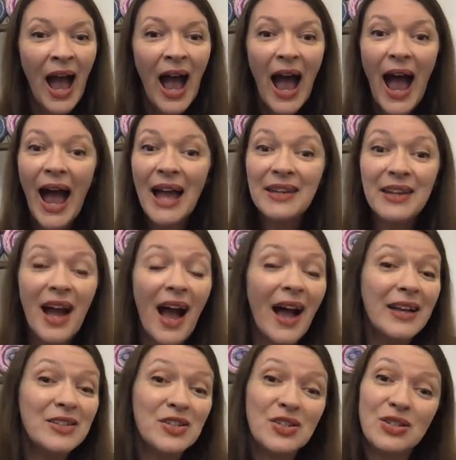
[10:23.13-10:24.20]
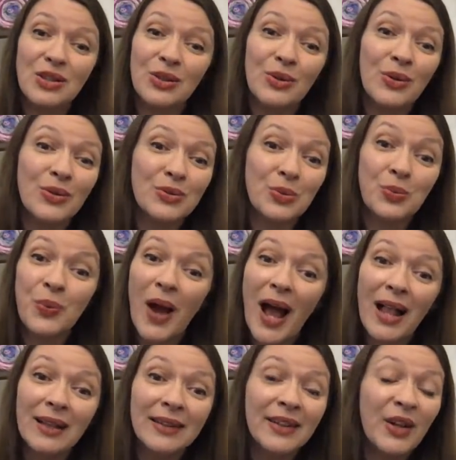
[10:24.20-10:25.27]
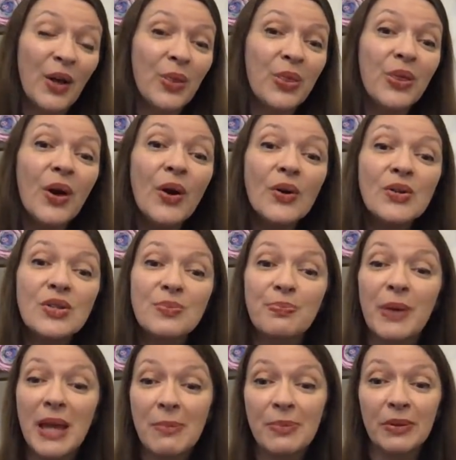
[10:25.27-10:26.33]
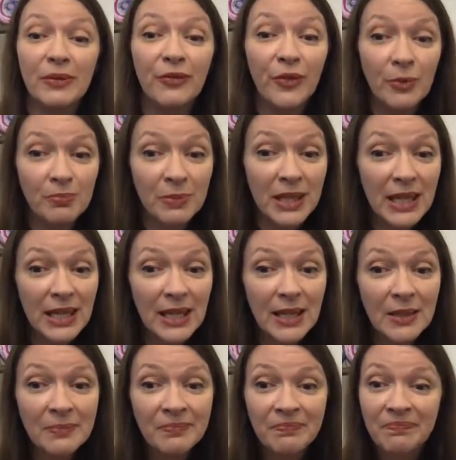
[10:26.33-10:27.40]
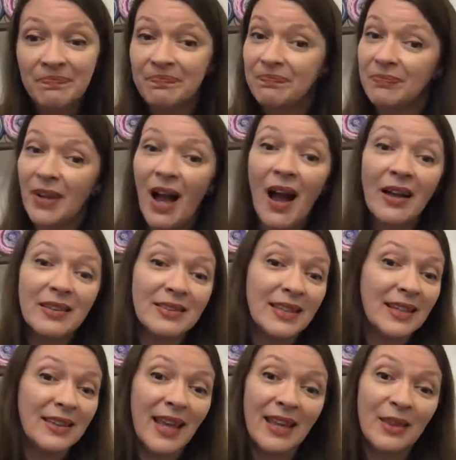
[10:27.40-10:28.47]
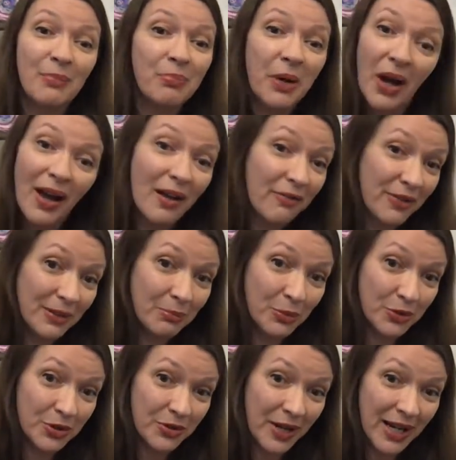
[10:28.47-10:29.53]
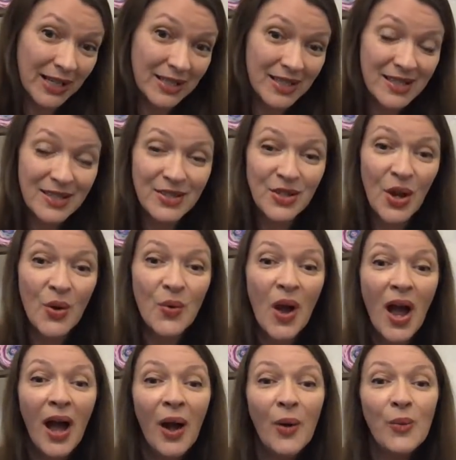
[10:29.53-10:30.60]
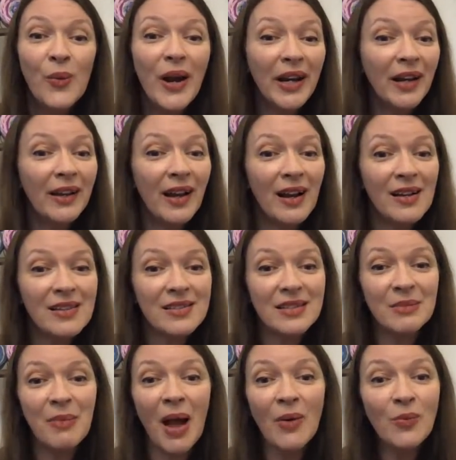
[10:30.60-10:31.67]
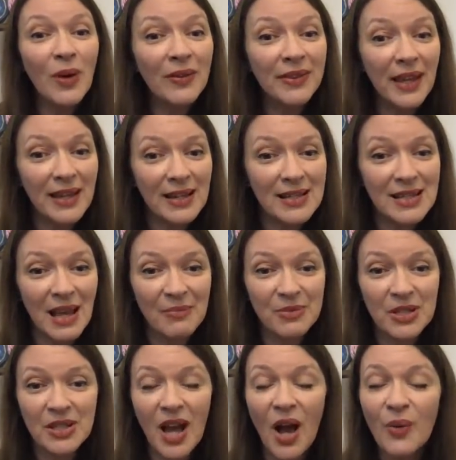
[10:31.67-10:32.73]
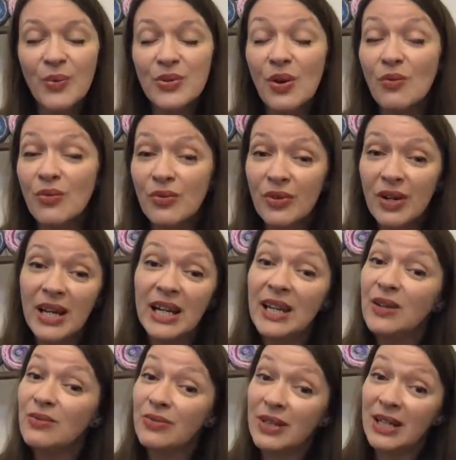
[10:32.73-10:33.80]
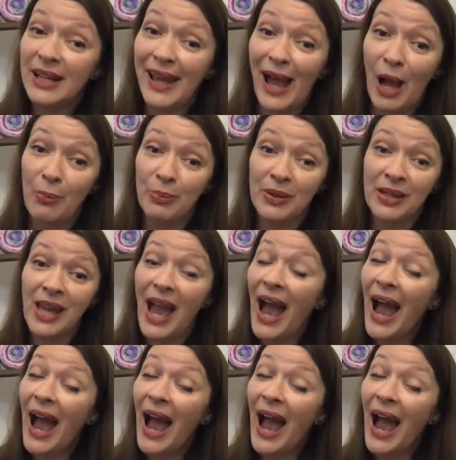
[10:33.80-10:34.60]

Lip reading: And I just thought, well, you know, those people, for me, I think they're the perfect moderators. So when I asked them and when they accepted, I was really happy.